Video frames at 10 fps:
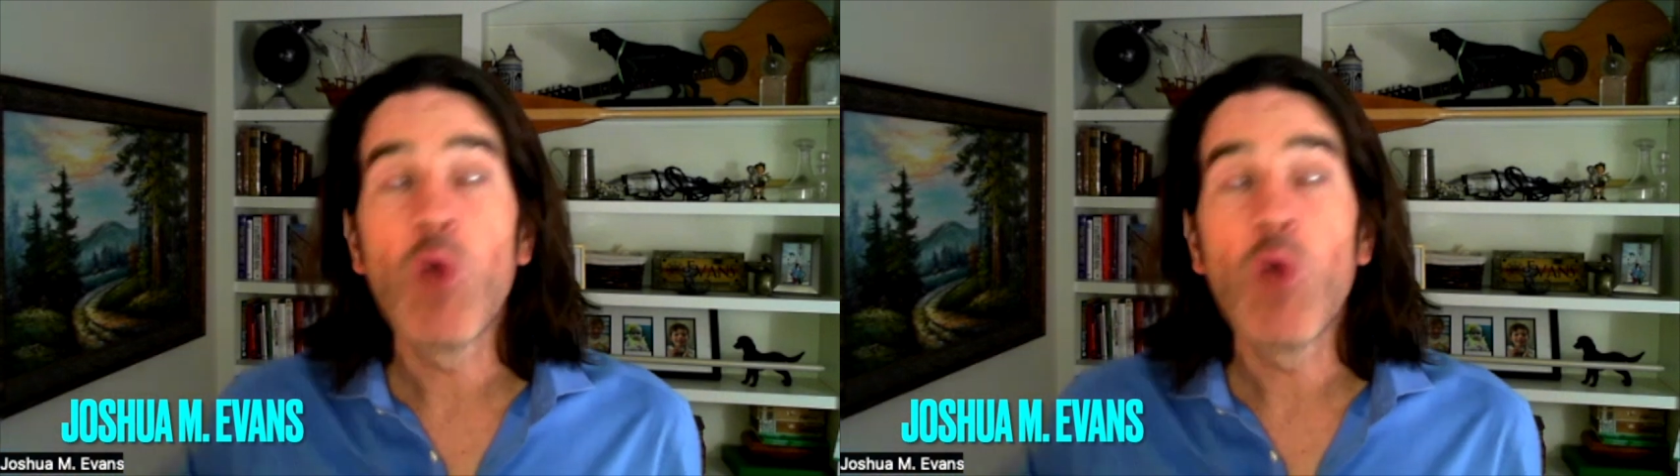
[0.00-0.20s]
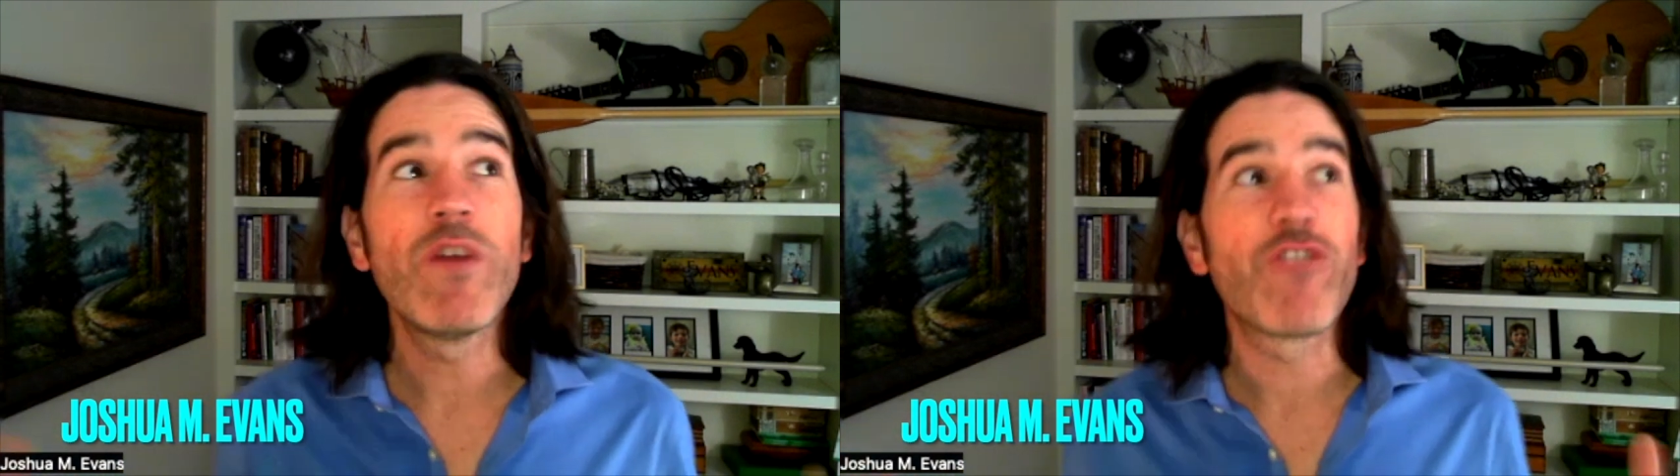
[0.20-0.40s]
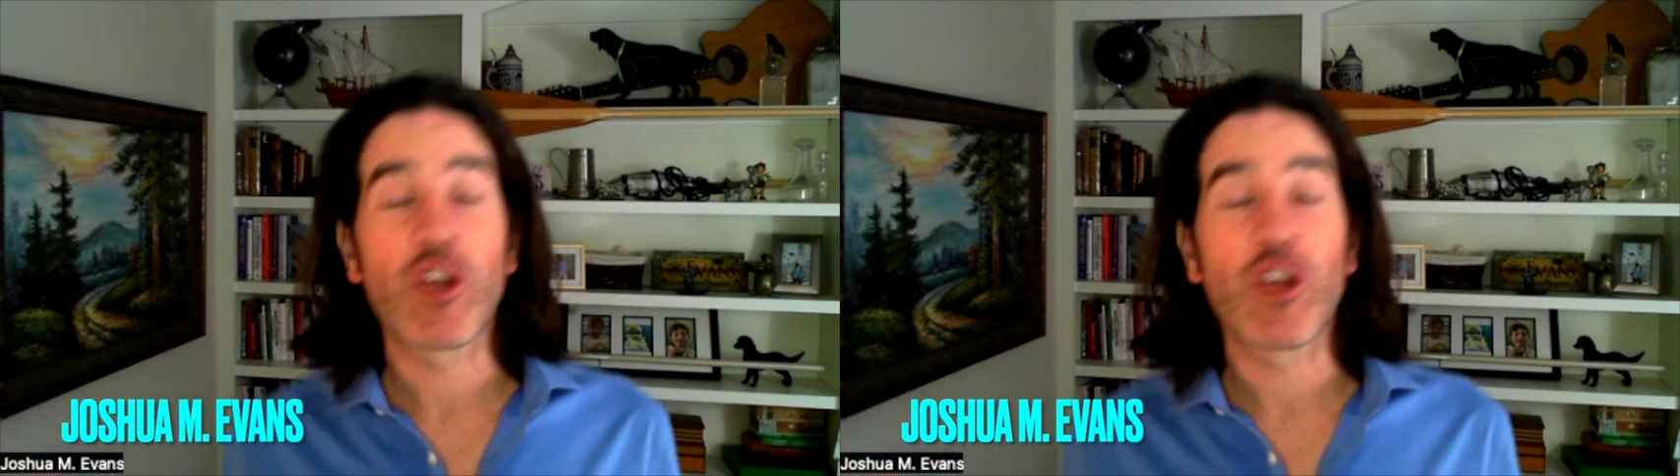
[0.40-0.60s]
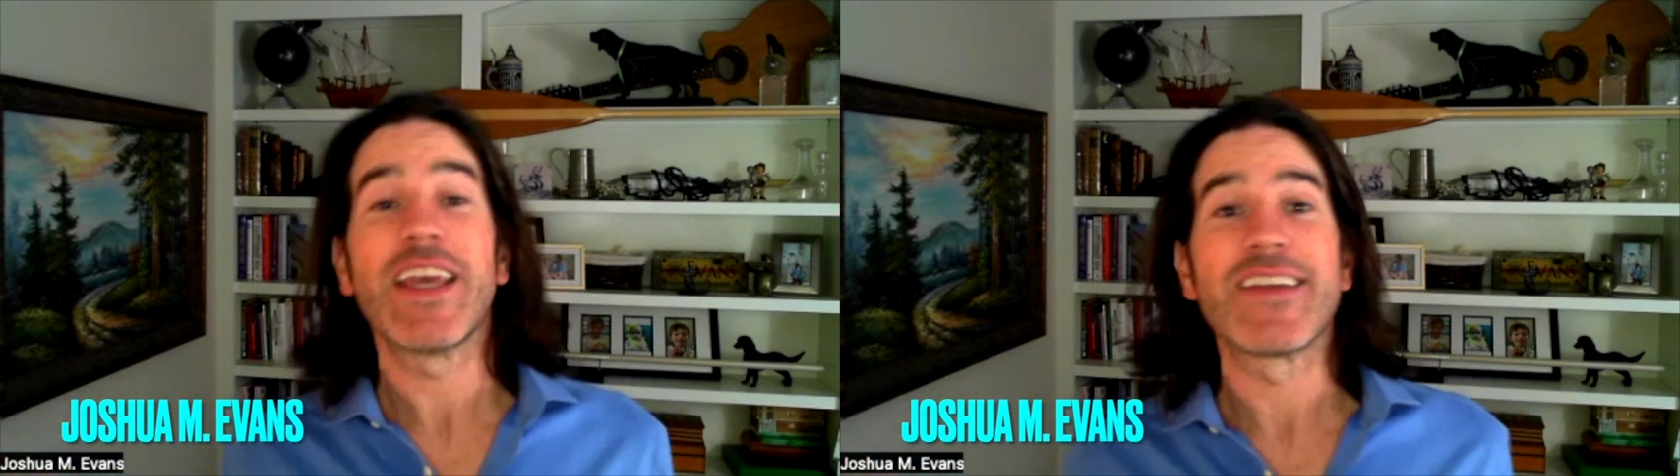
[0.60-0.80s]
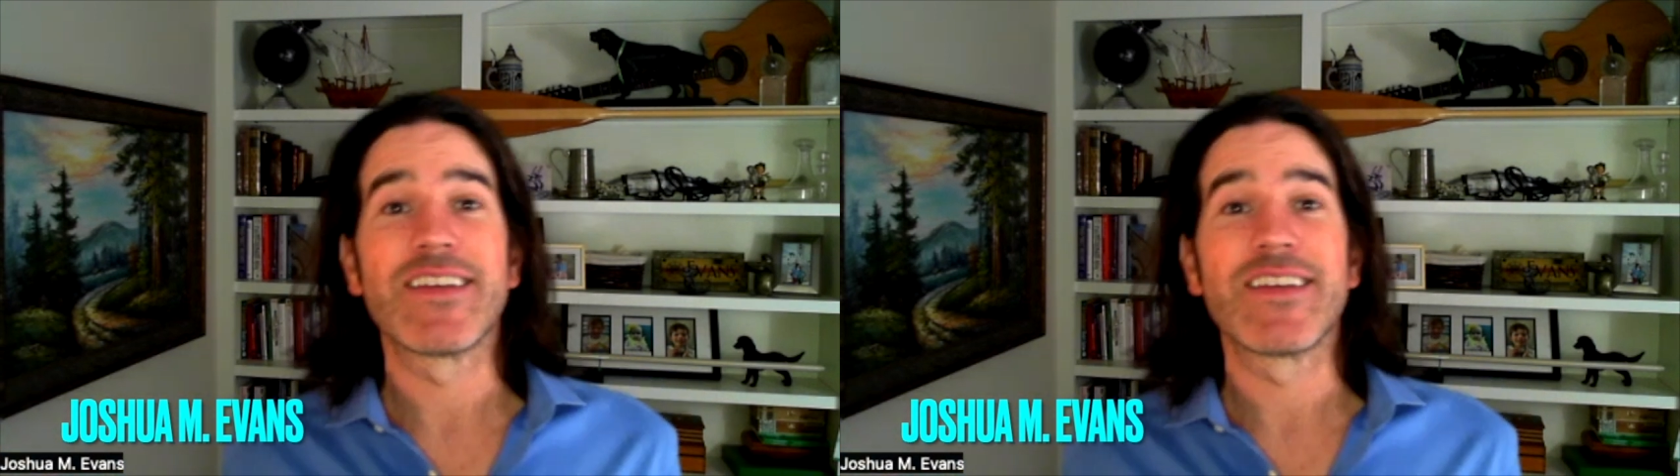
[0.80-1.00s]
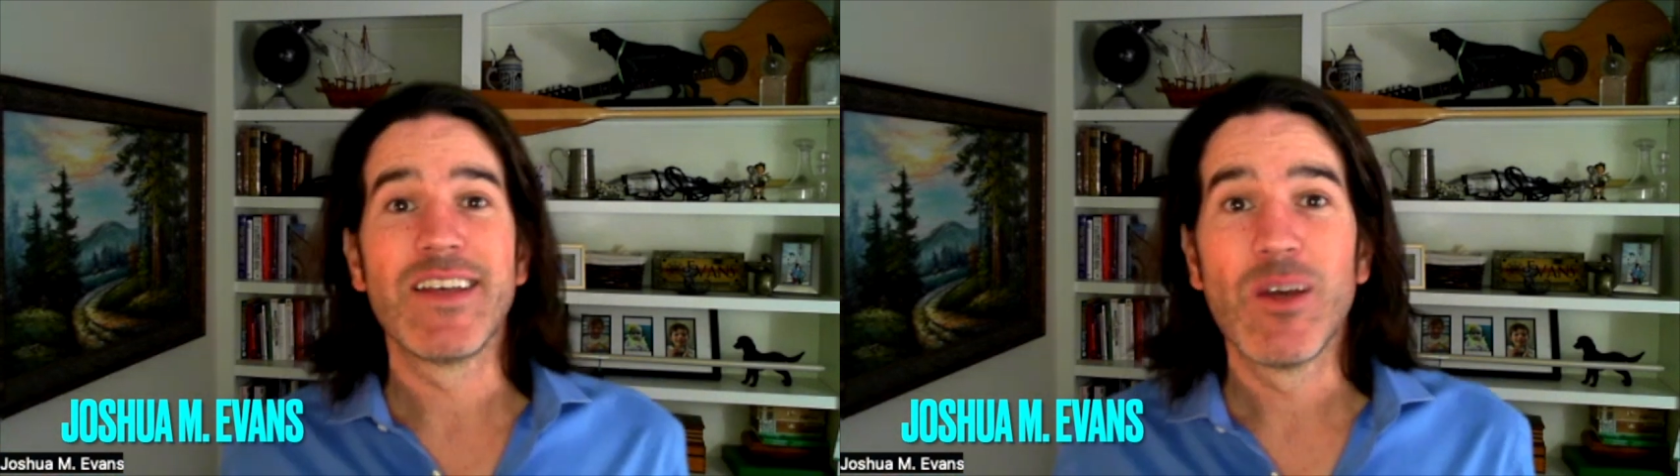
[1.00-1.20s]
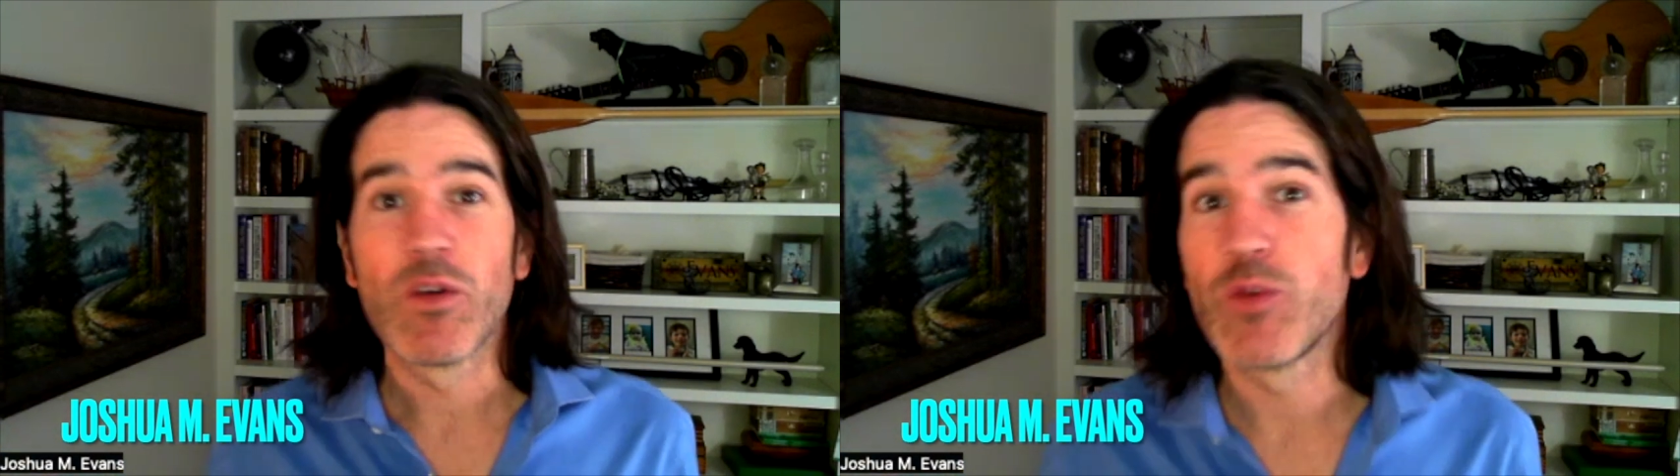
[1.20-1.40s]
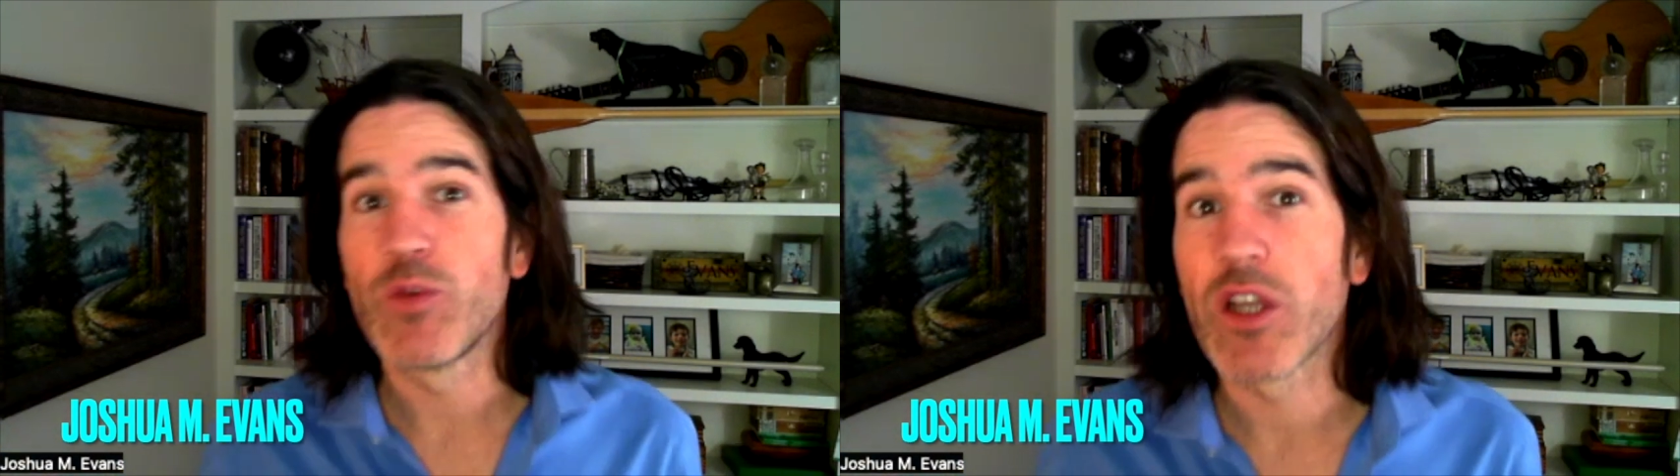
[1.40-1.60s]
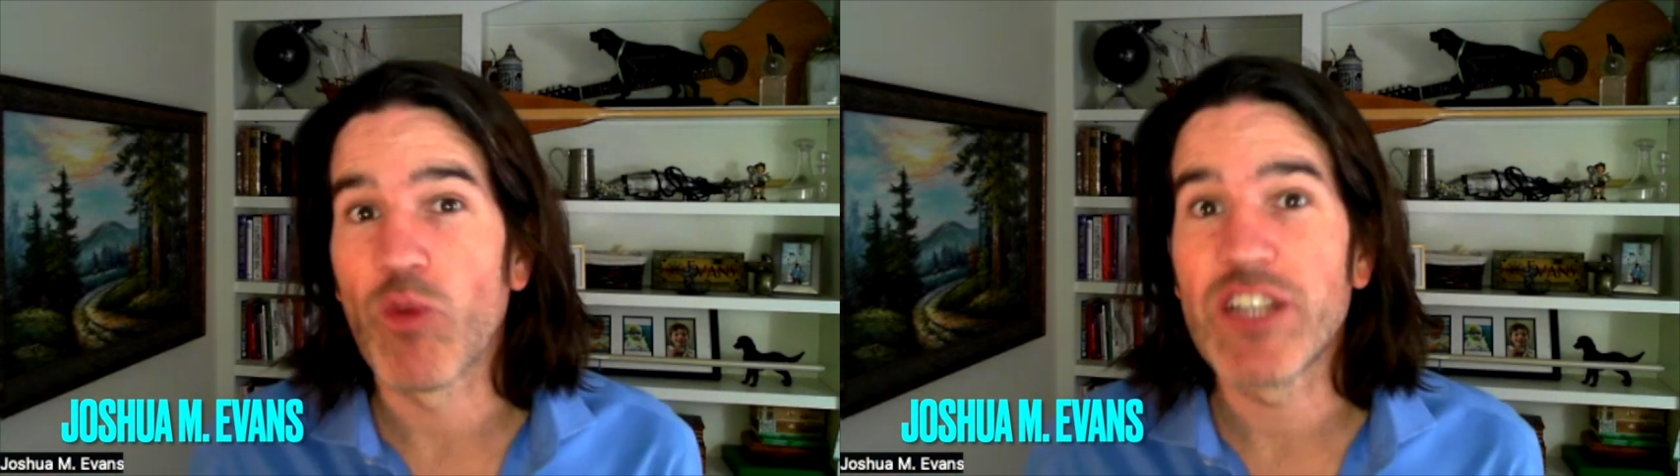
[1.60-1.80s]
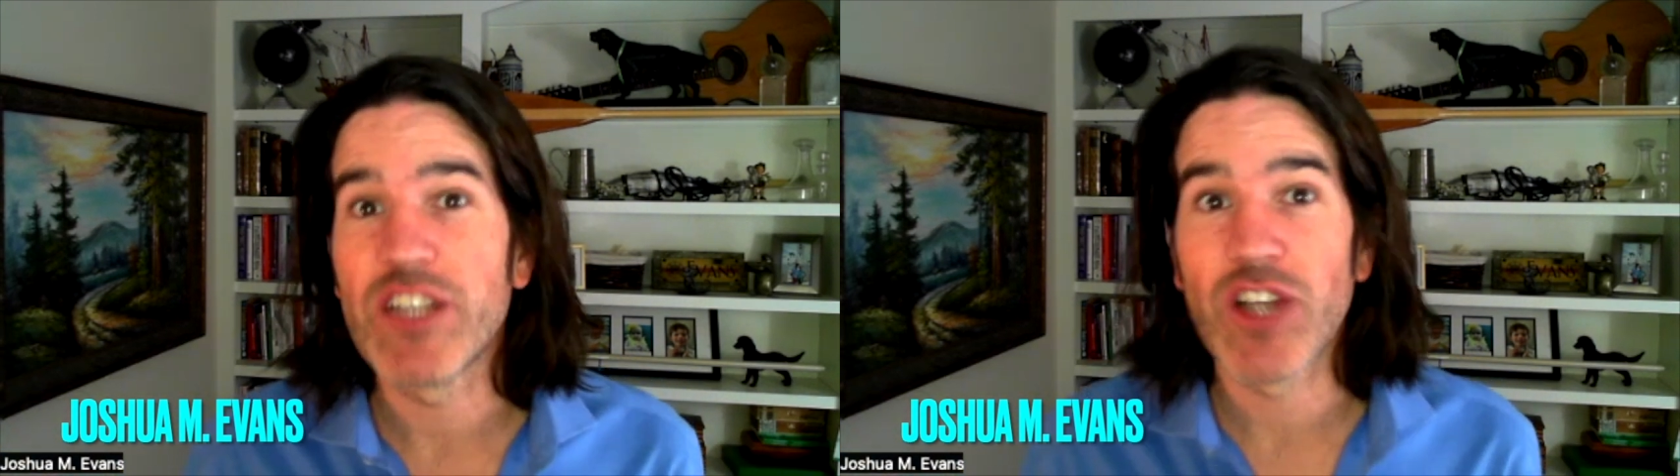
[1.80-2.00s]
We forget what doing a
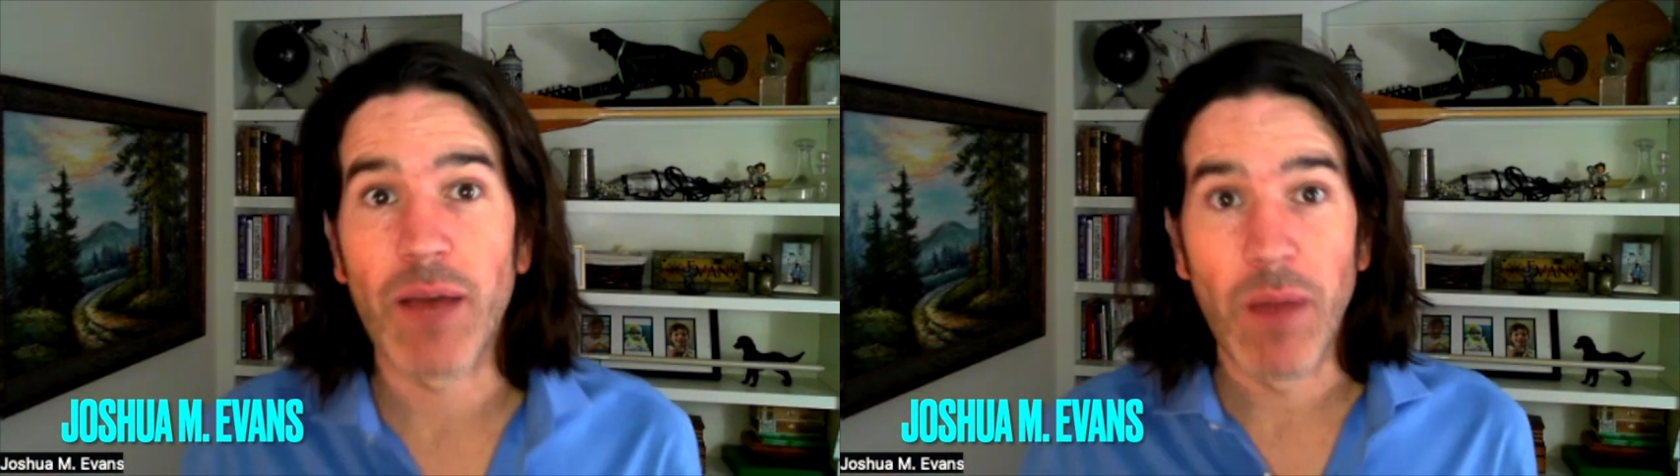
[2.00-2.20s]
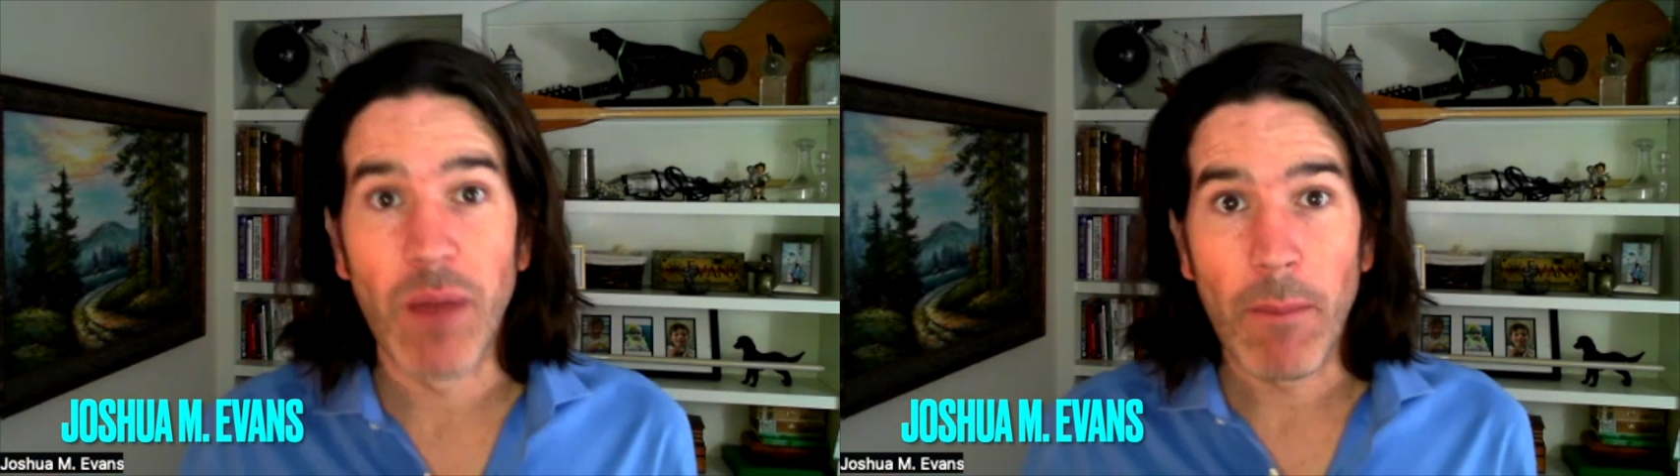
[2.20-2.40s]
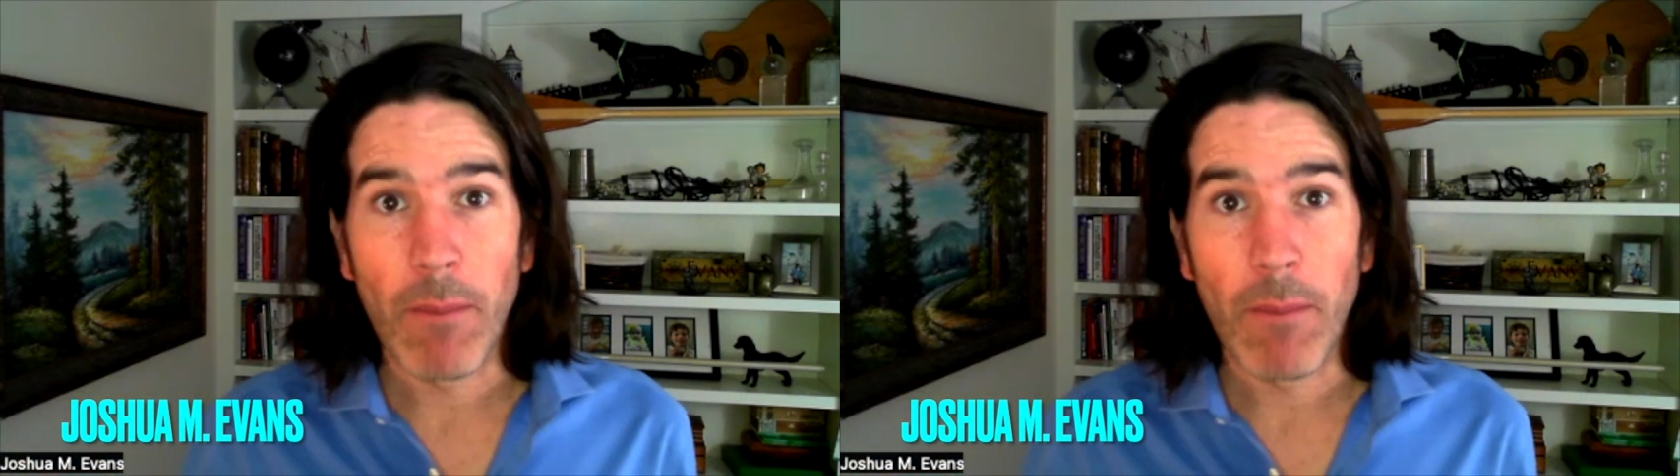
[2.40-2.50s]
great job